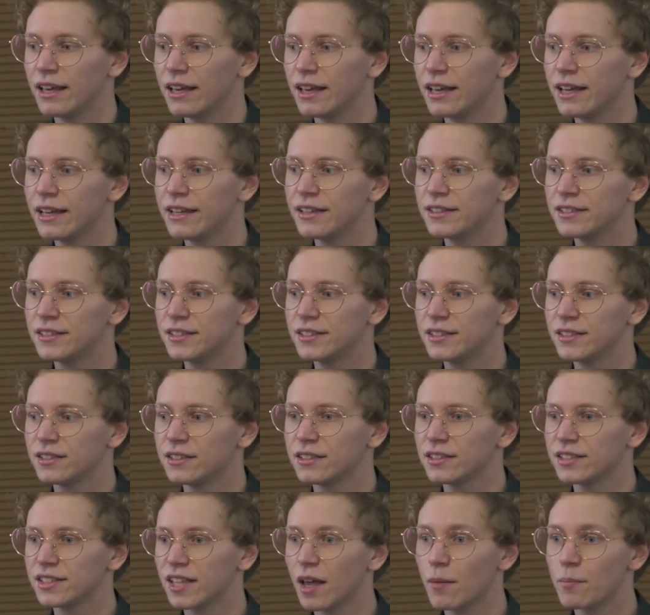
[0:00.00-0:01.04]
is
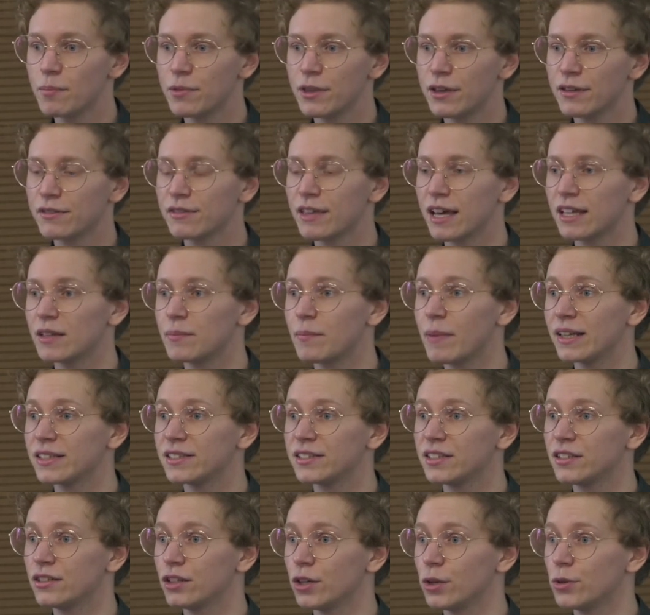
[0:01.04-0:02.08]
something that
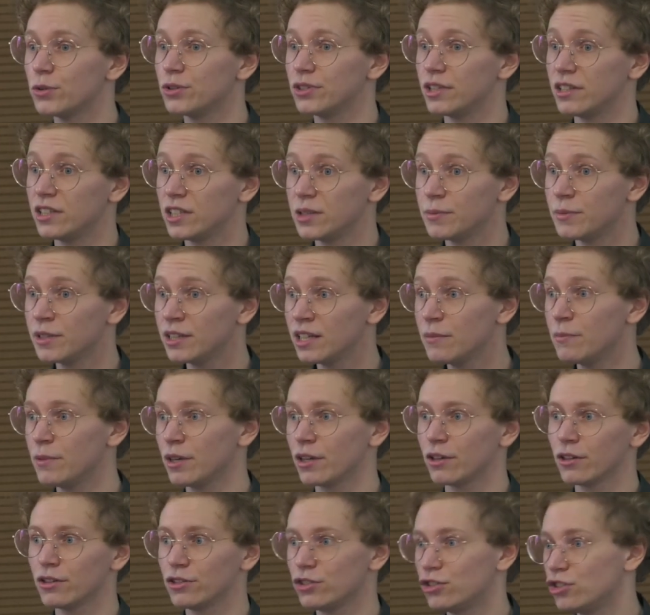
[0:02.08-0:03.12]
Bessie knows intimately
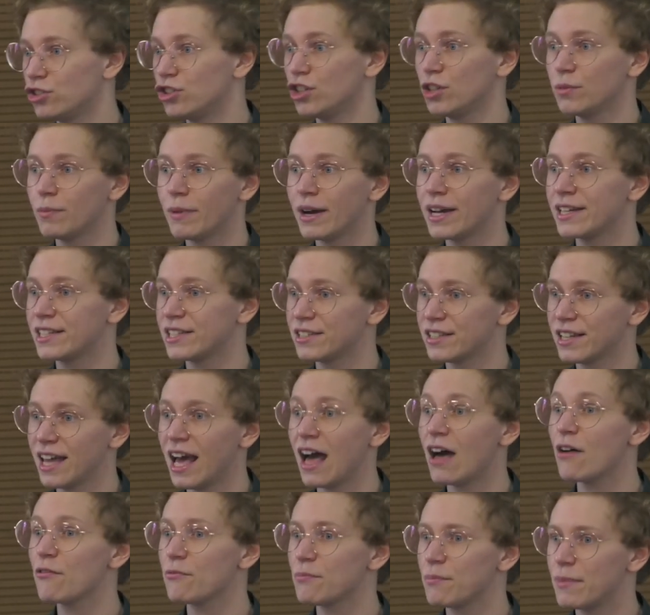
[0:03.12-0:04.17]
because she might
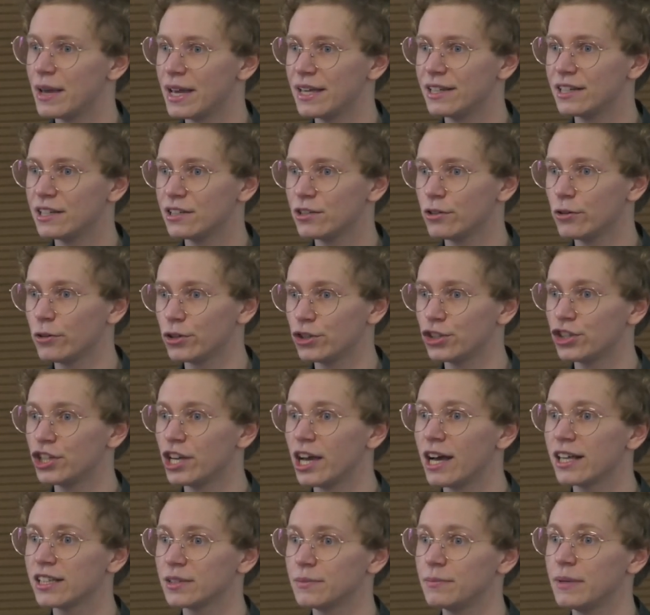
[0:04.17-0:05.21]
have made it or she
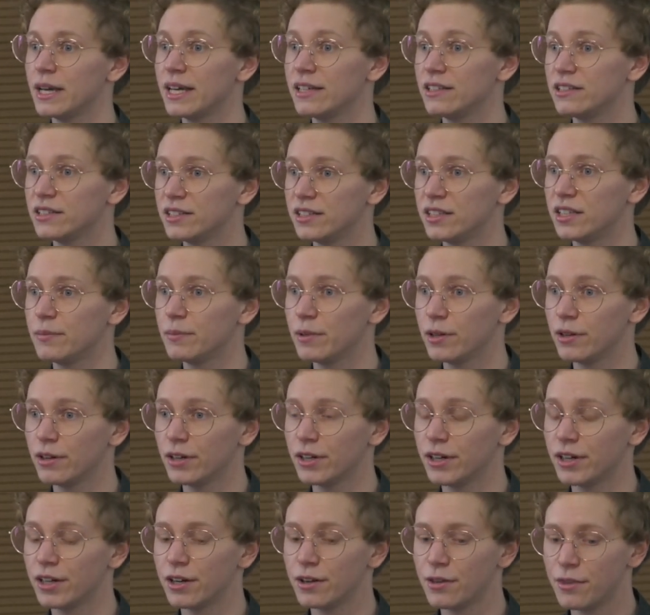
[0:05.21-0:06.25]
has made
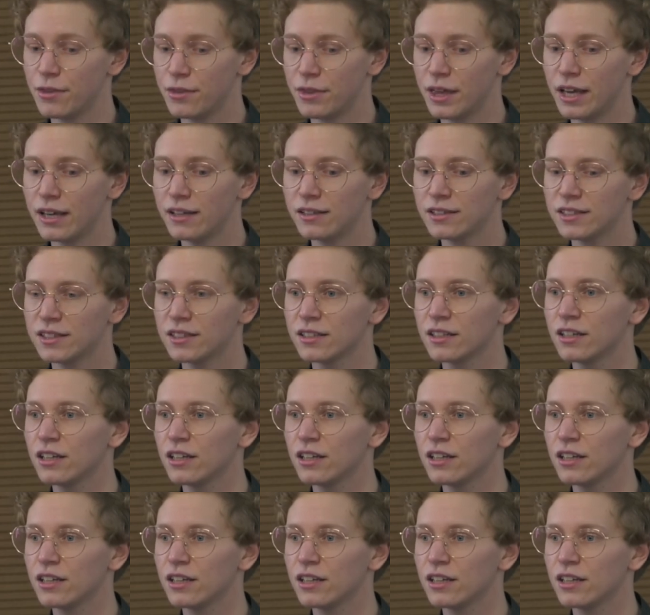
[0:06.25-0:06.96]
similar things,